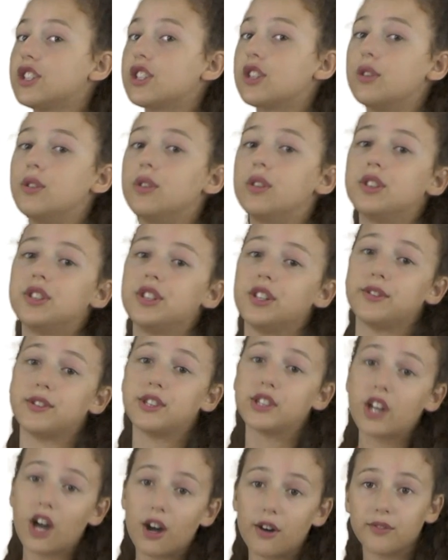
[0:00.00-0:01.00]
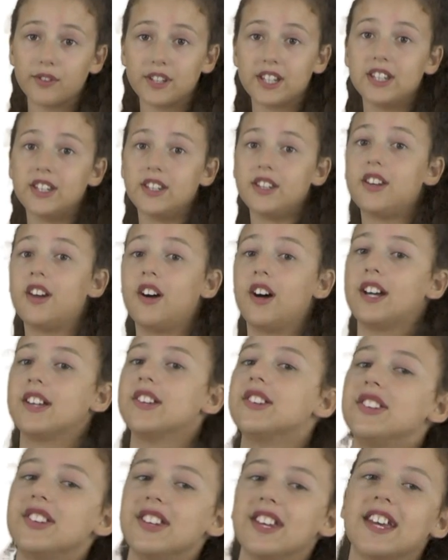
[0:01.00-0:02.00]
school due to
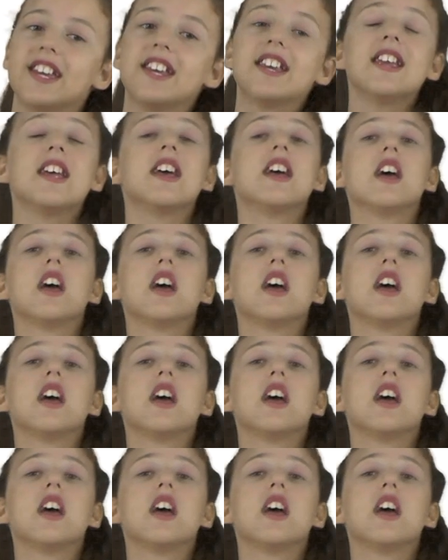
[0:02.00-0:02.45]
COVID-19,